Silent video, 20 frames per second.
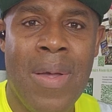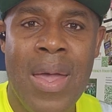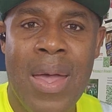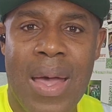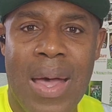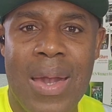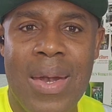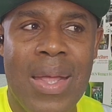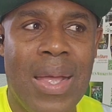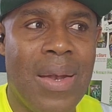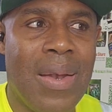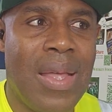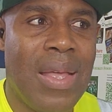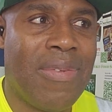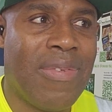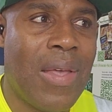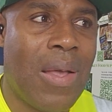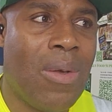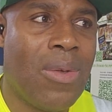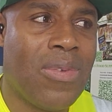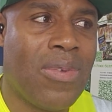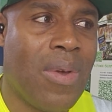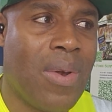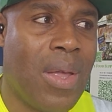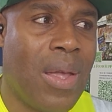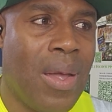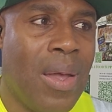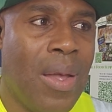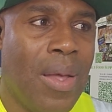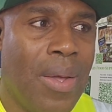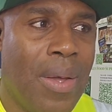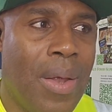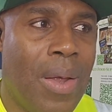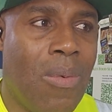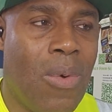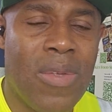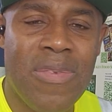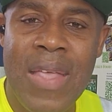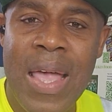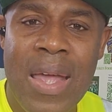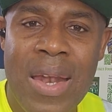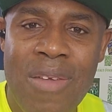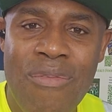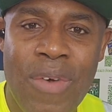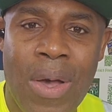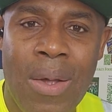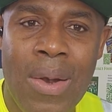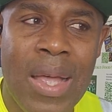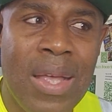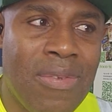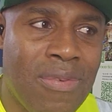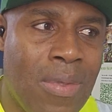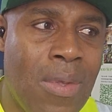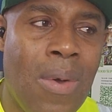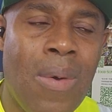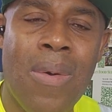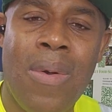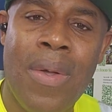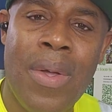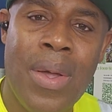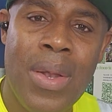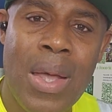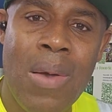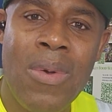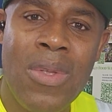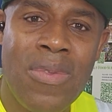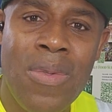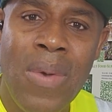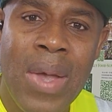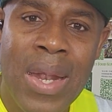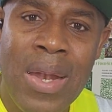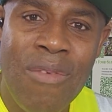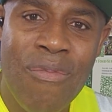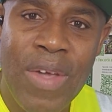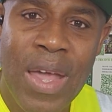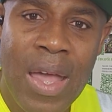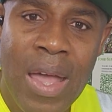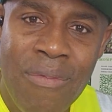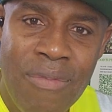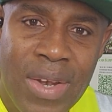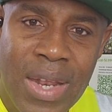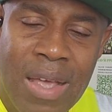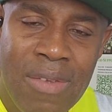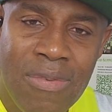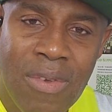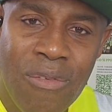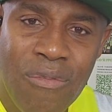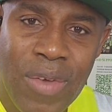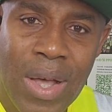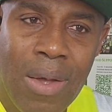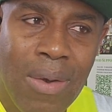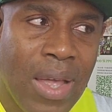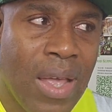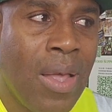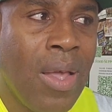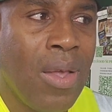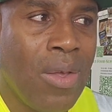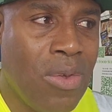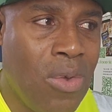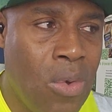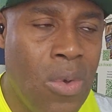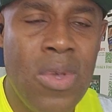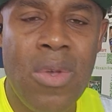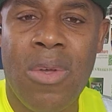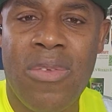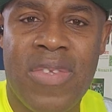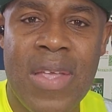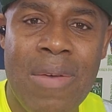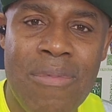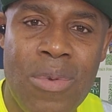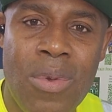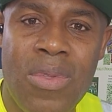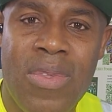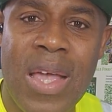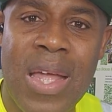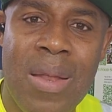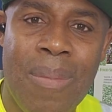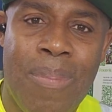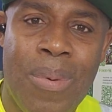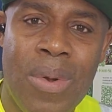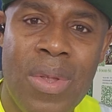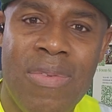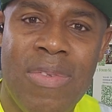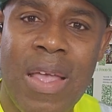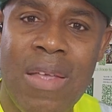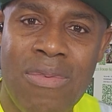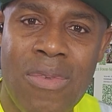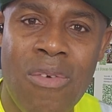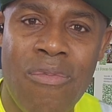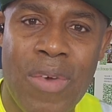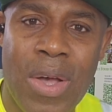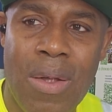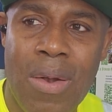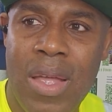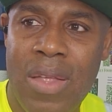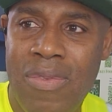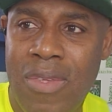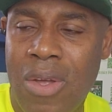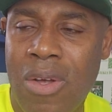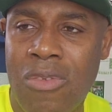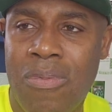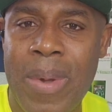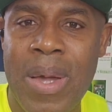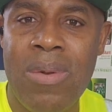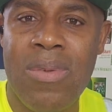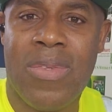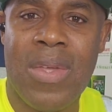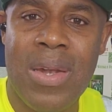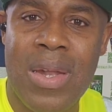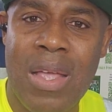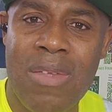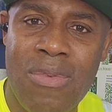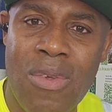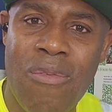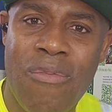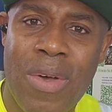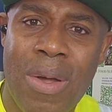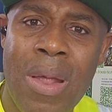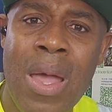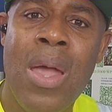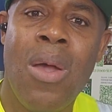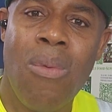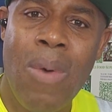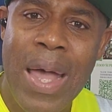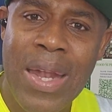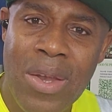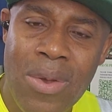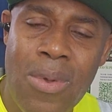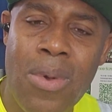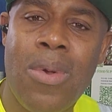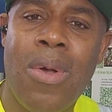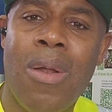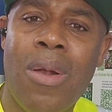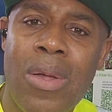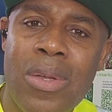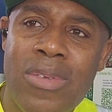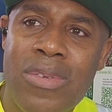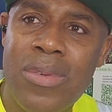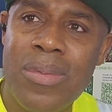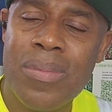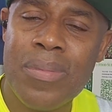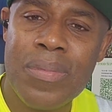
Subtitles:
and they say, oh, sorry, was there any violence? No, there was no any evidence of violence. You yourself, you tell the police there's no violence. The husband will say there's no violence. Why did you call us?